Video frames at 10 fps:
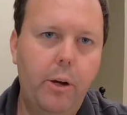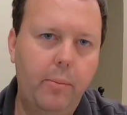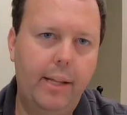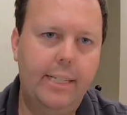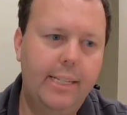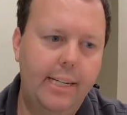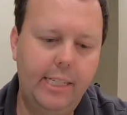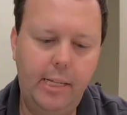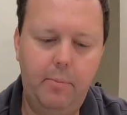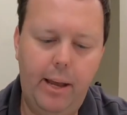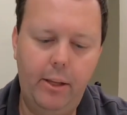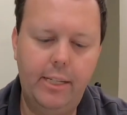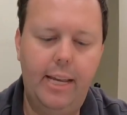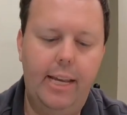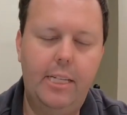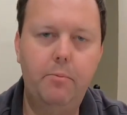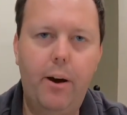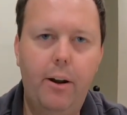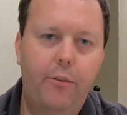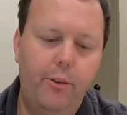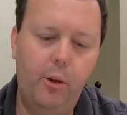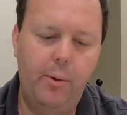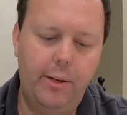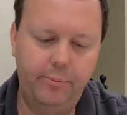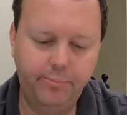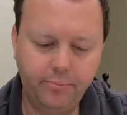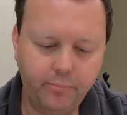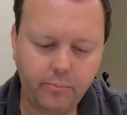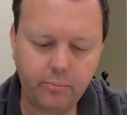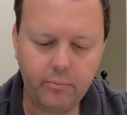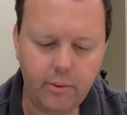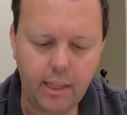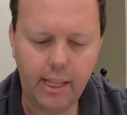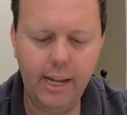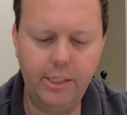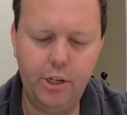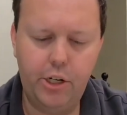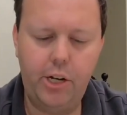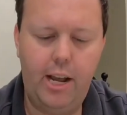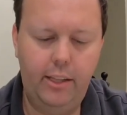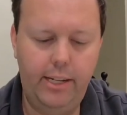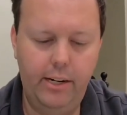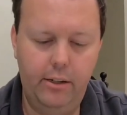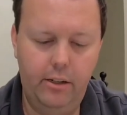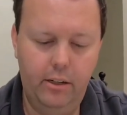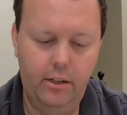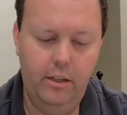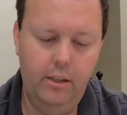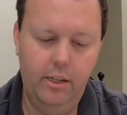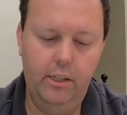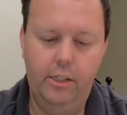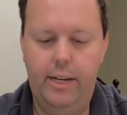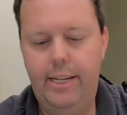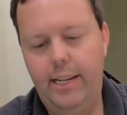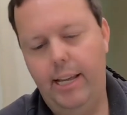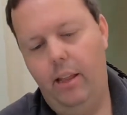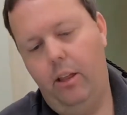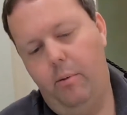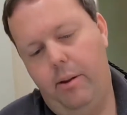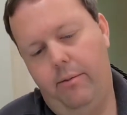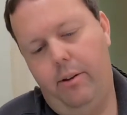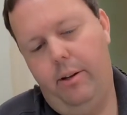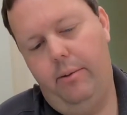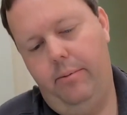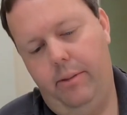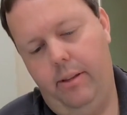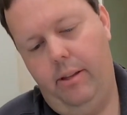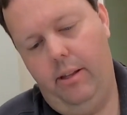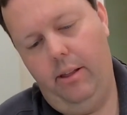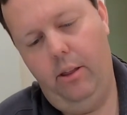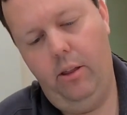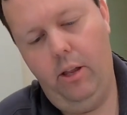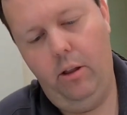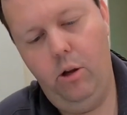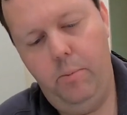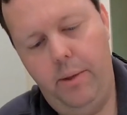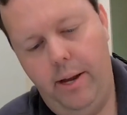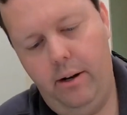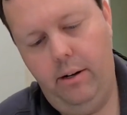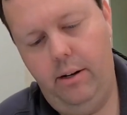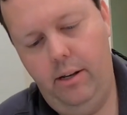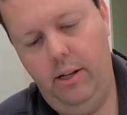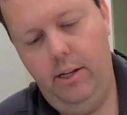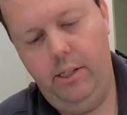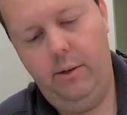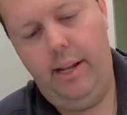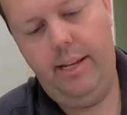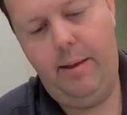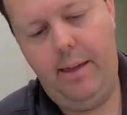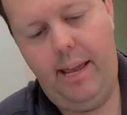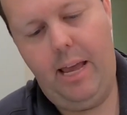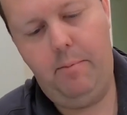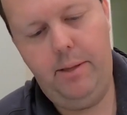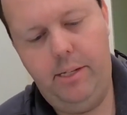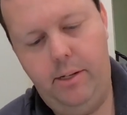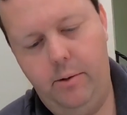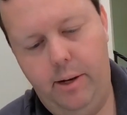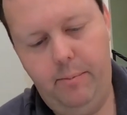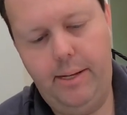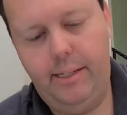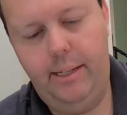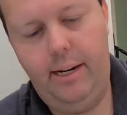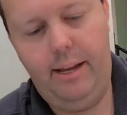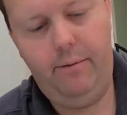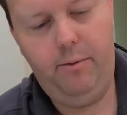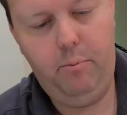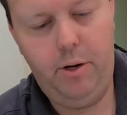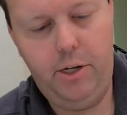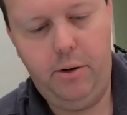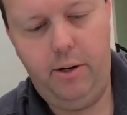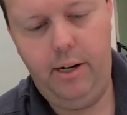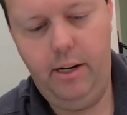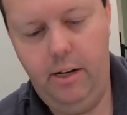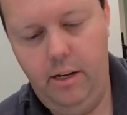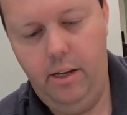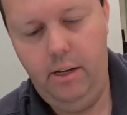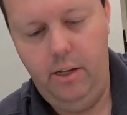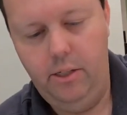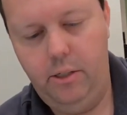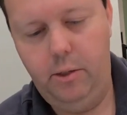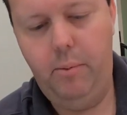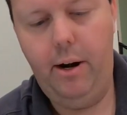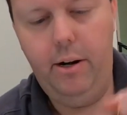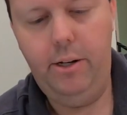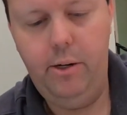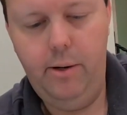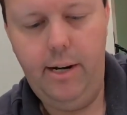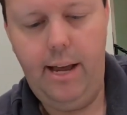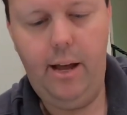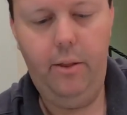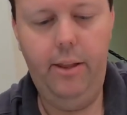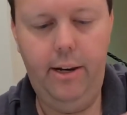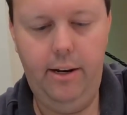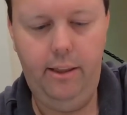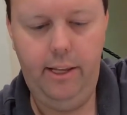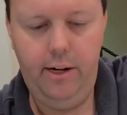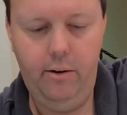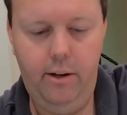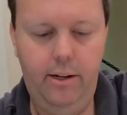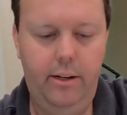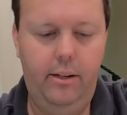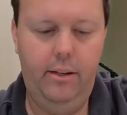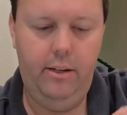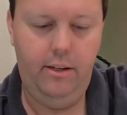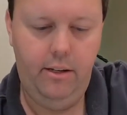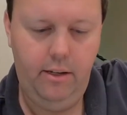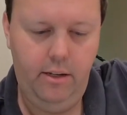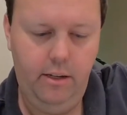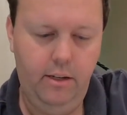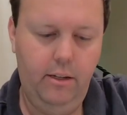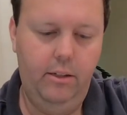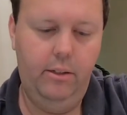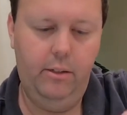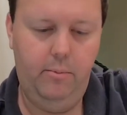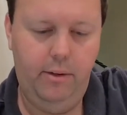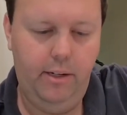about 60-pound test monofilament as your shock leader. So I did get a little bit of a loop in there. So anytime that happens, I basically didn't have enough pressure on it. So it's better to do it now than later on. So I'm gonna